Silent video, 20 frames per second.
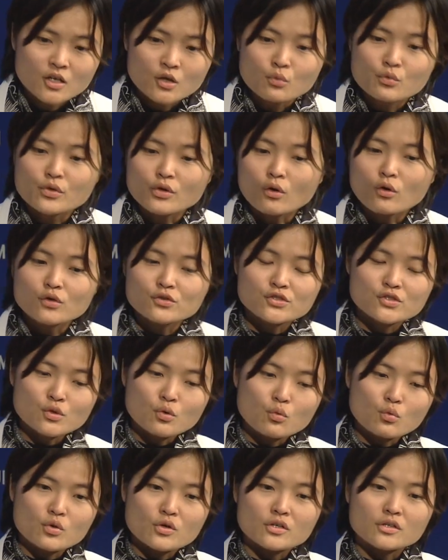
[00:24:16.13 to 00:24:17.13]
We also
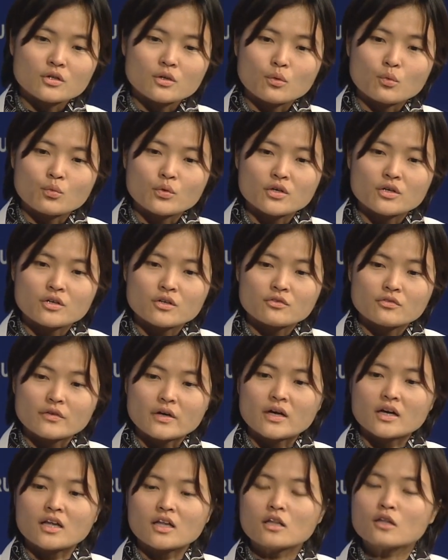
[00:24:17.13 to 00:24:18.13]
work with
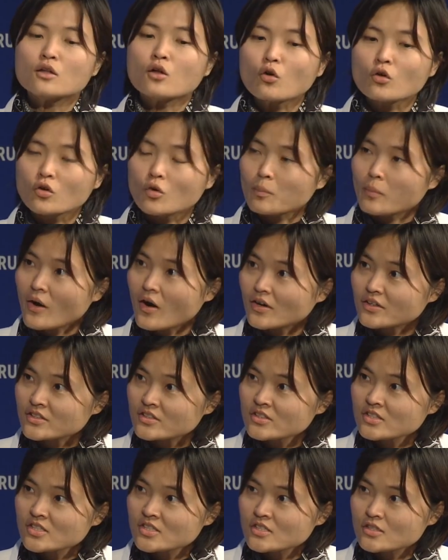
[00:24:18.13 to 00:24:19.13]
local
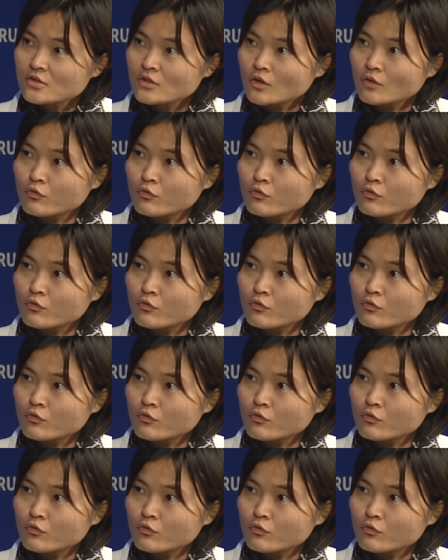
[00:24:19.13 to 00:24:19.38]
partners.